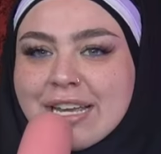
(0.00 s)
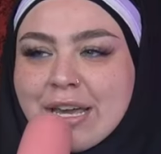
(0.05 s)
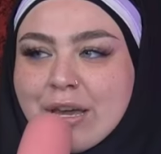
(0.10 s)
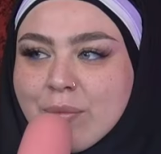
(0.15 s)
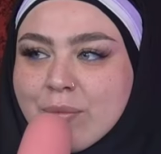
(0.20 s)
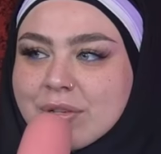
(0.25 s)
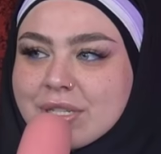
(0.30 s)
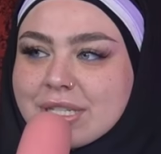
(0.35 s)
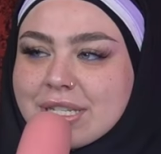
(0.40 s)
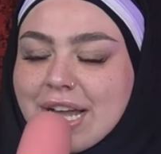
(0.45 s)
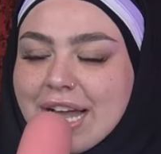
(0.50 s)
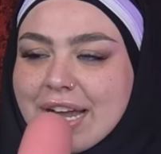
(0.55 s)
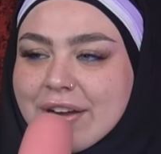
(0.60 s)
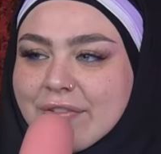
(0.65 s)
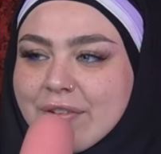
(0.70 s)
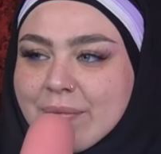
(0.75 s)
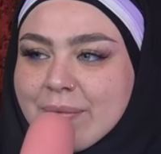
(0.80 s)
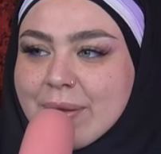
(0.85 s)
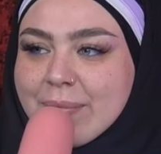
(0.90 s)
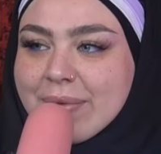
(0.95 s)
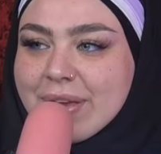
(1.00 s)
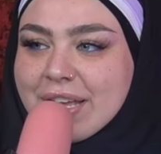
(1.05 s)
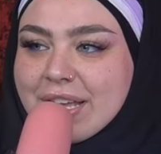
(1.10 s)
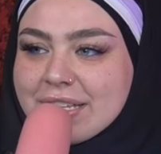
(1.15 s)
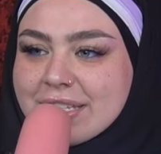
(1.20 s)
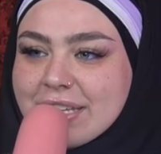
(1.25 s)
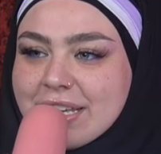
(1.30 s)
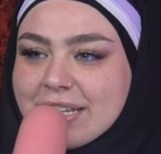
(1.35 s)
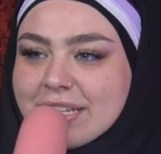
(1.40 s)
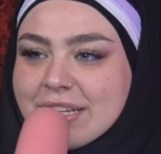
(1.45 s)
He almost died from it
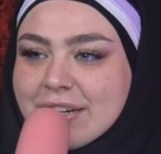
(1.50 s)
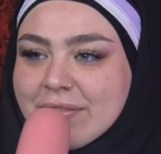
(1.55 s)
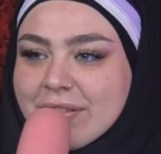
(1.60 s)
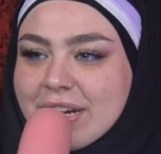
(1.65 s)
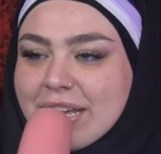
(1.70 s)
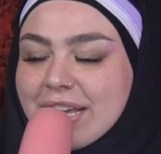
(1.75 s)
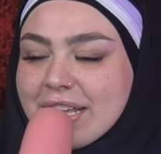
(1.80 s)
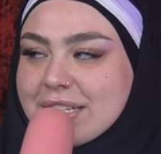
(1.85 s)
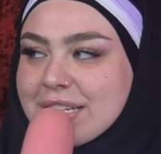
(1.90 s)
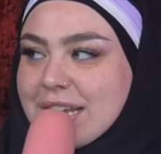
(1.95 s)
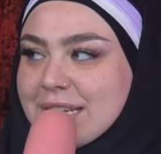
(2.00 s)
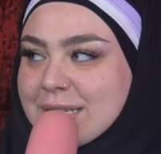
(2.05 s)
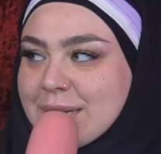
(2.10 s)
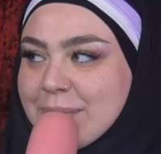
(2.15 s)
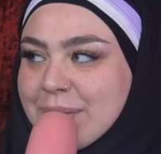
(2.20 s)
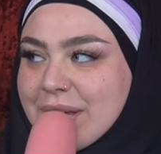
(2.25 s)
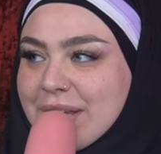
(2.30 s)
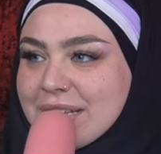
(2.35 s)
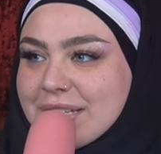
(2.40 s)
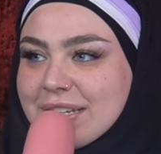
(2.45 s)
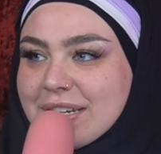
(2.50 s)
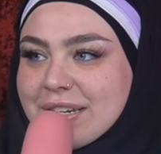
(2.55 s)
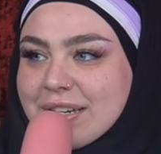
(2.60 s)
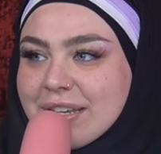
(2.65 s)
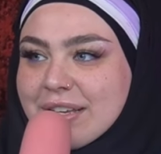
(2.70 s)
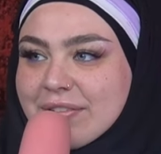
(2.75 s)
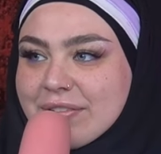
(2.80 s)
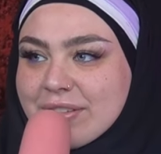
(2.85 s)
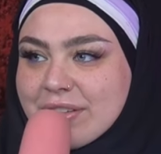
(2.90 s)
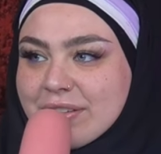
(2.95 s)
because he didn't want to get tested because
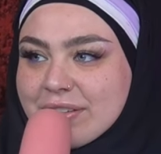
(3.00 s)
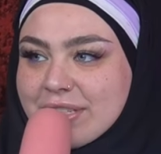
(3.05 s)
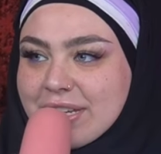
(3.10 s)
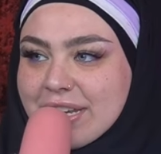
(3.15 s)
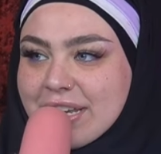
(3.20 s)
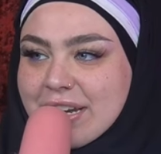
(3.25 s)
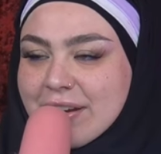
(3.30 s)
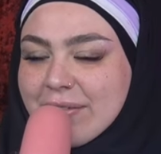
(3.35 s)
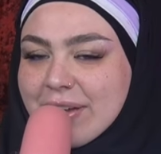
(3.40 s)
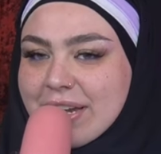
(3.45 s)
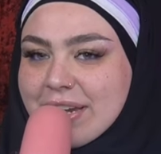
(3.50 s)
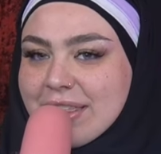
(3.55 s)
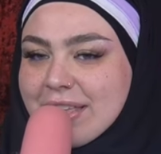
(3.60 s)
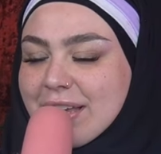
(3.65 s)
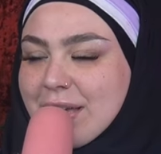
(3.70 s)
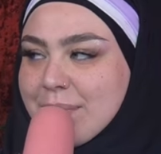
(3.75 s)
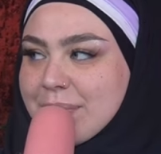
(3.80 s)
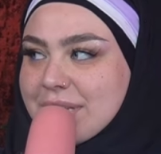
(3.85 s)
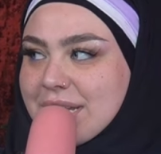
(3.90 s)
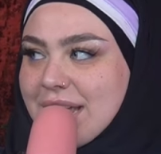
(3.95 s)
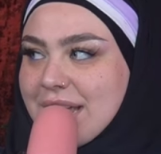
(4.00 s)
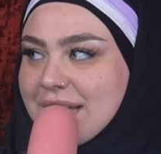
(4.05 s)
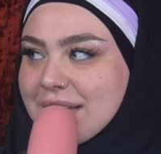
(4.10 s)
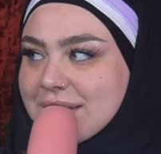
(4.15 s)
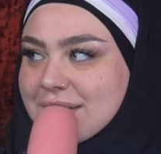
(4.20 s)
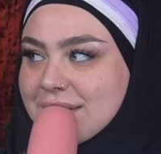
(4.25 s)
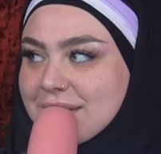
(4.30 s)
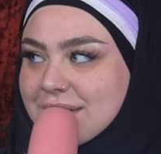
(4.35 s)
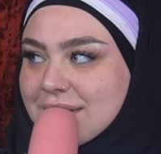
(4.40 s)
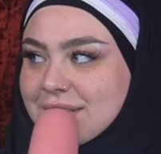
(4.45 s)
he was like, he didn't want anything up his
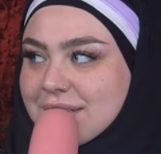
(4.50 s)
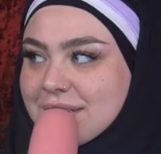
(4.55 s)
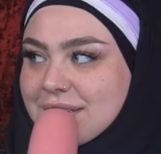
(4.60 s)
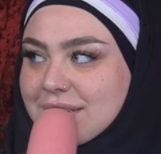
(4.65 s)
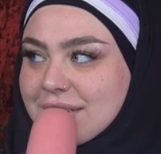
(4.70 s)
ass.